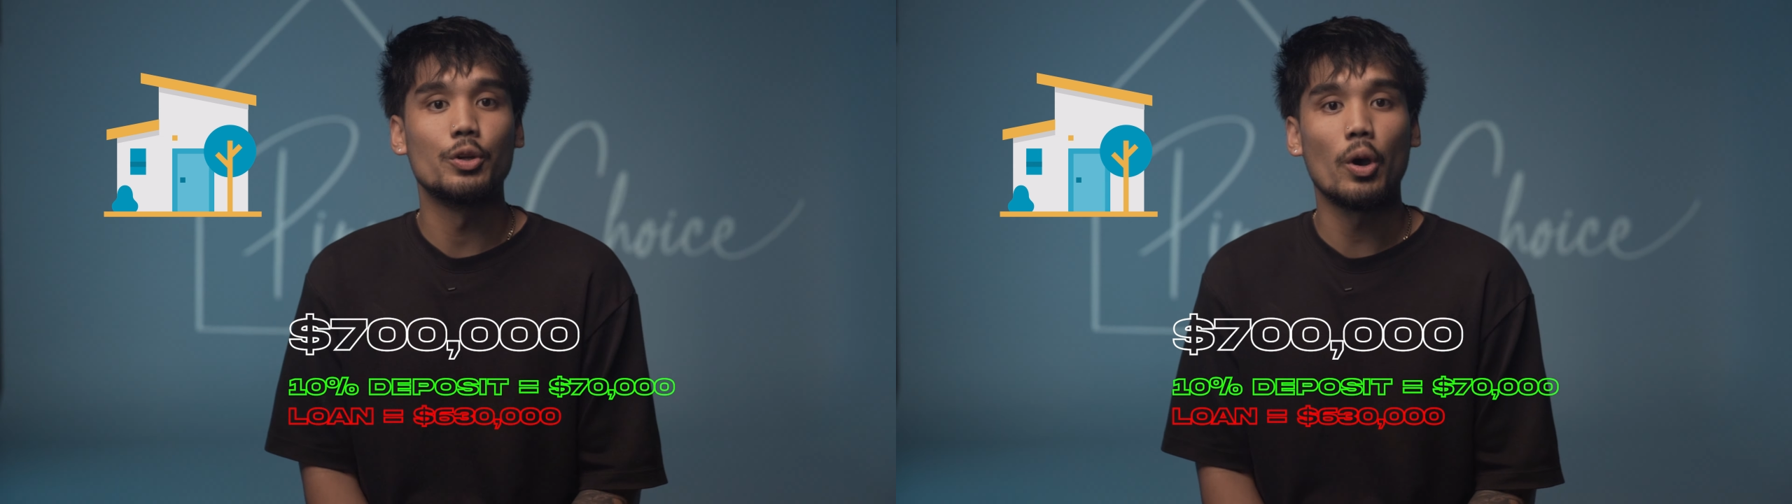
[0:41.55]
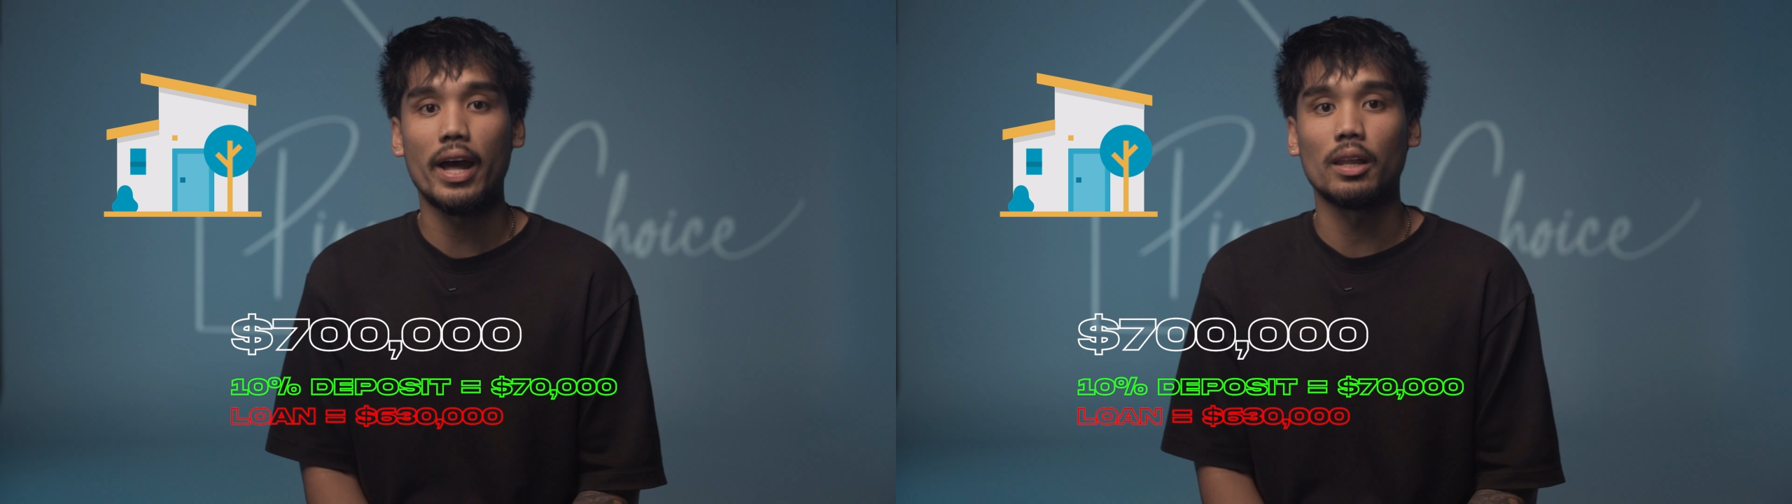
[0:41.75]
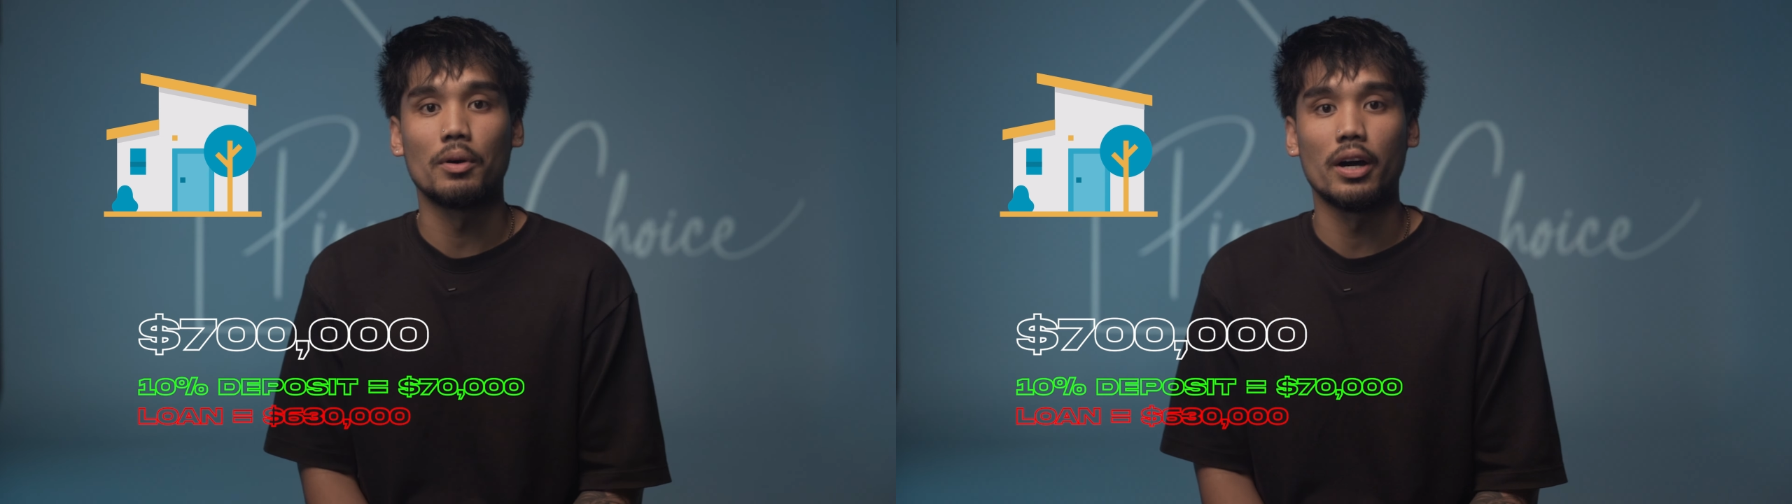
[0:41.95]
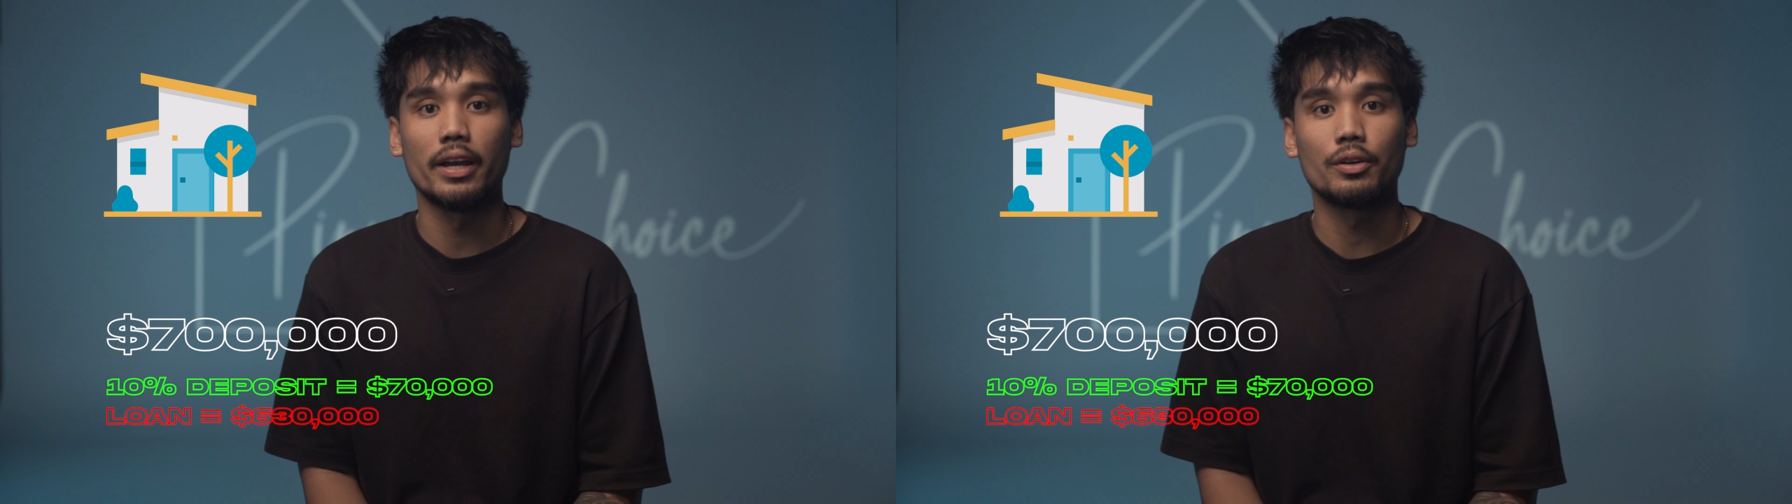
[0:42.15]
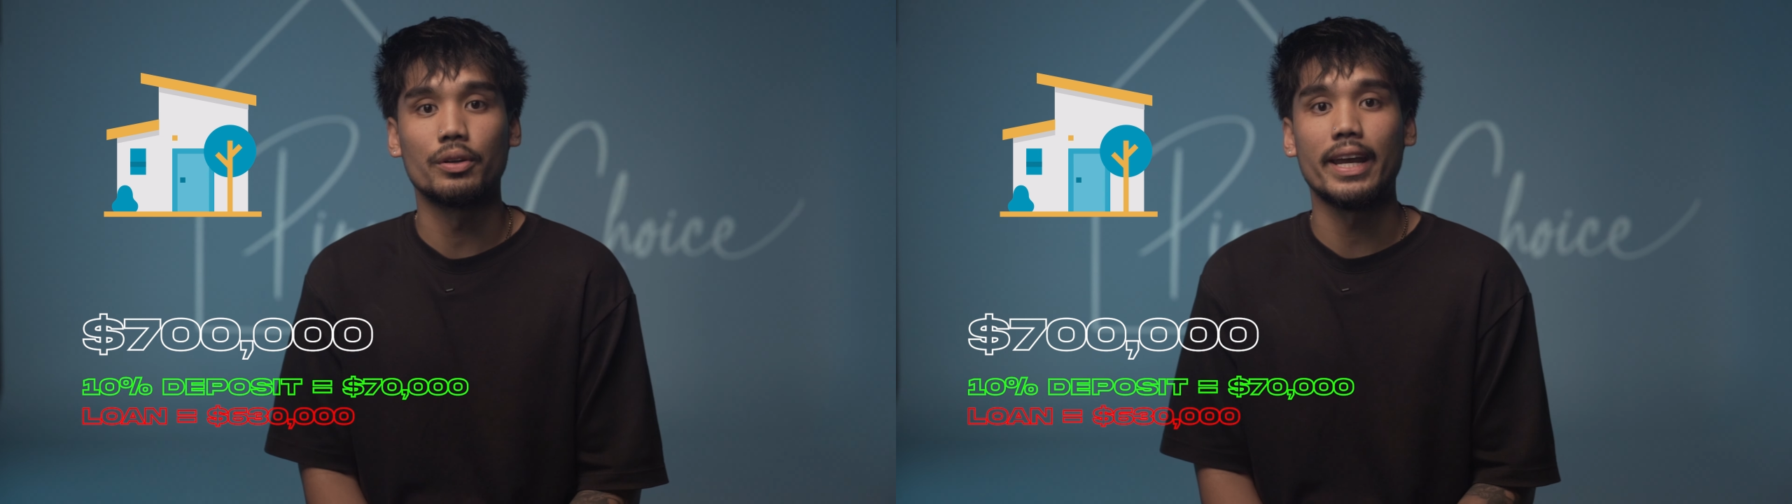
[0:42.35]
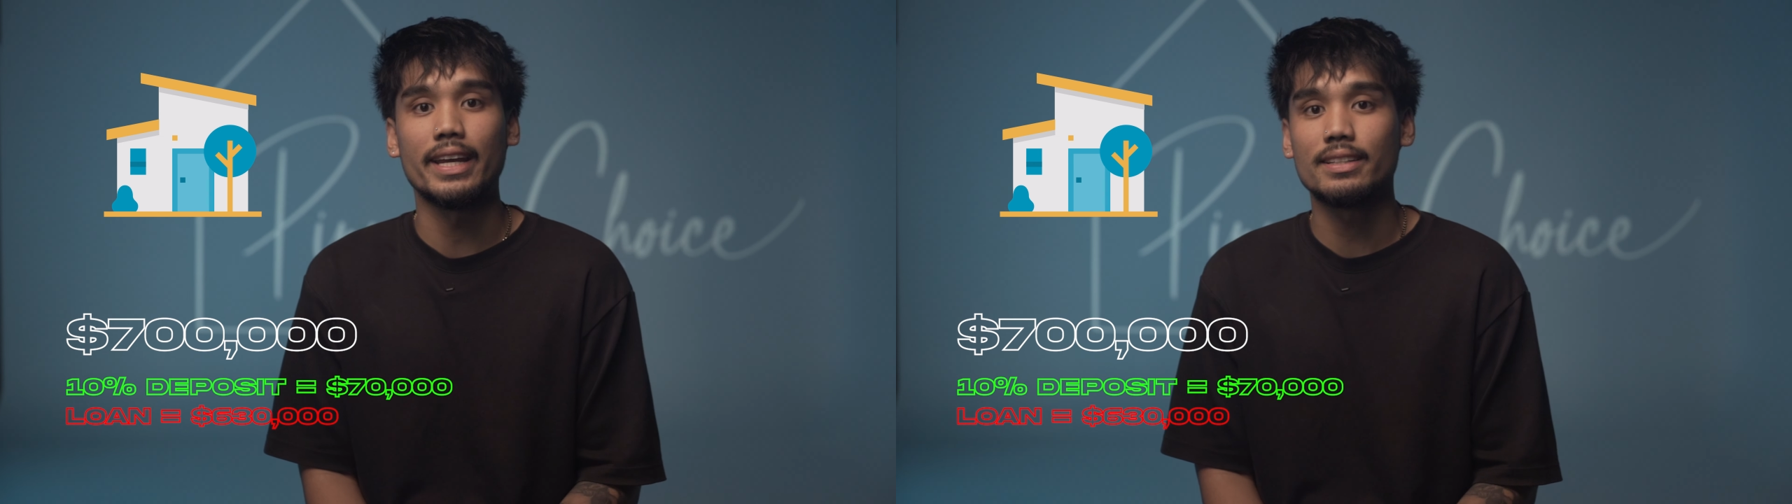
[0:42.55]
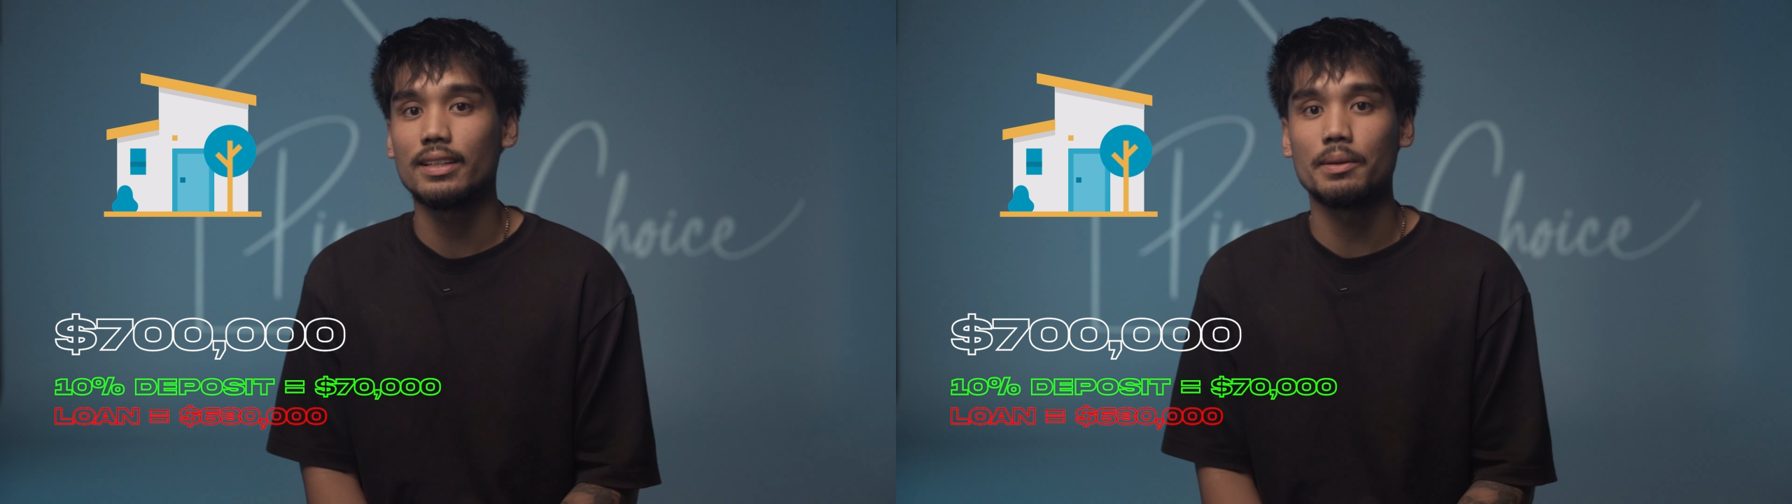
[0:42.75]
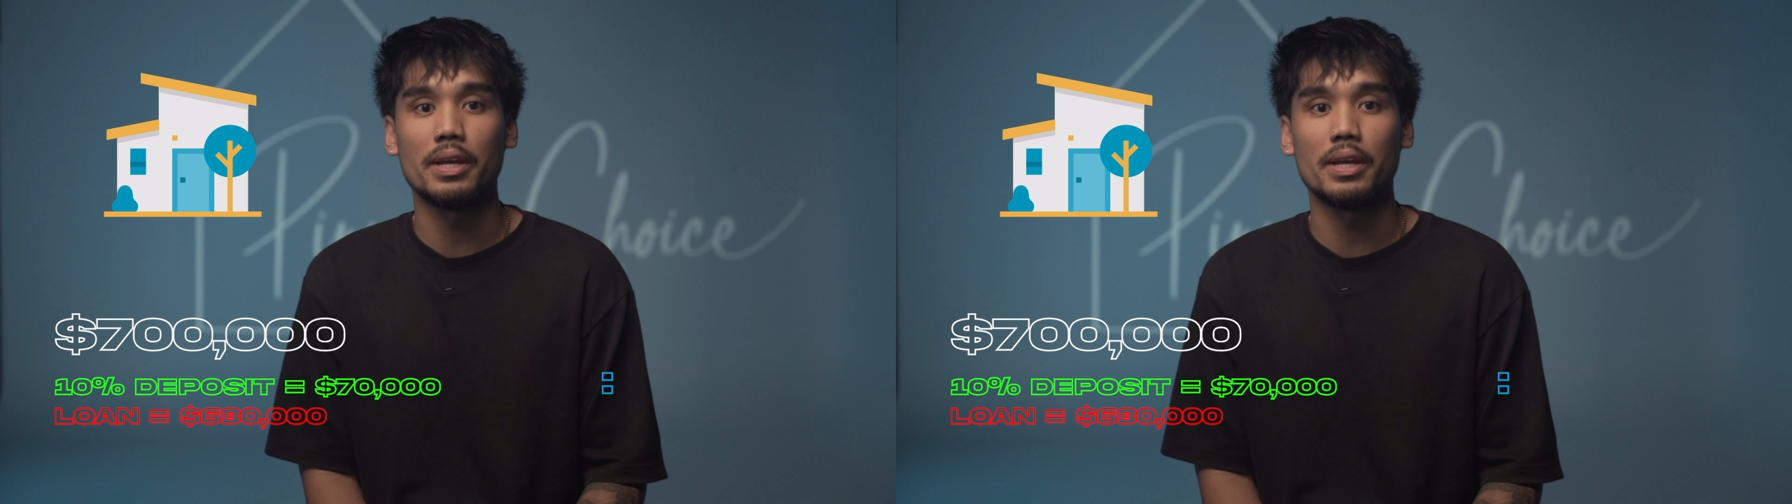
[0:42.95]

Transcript: Your LMI could easily